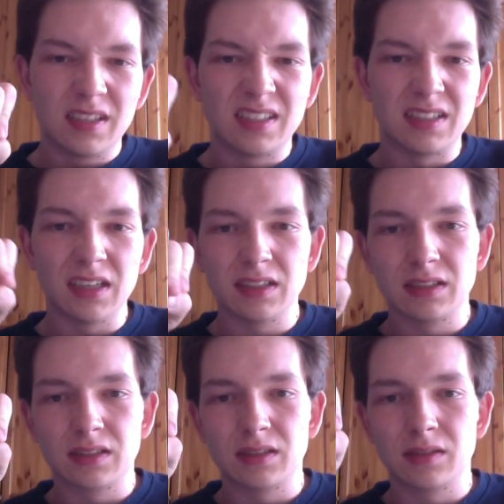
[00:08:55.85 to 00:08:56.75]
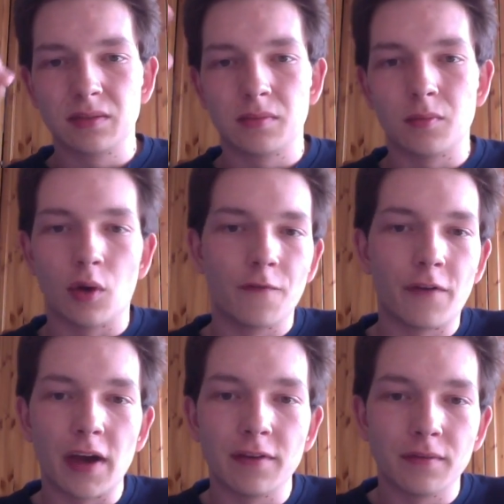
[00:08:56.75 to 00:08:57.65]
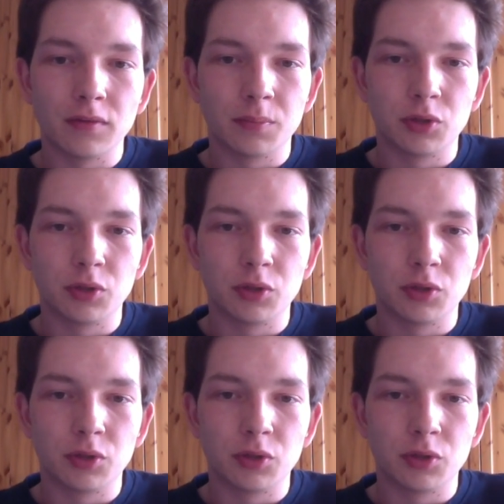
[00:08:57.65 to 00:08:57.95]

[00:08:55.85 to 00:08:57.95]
6 or 5,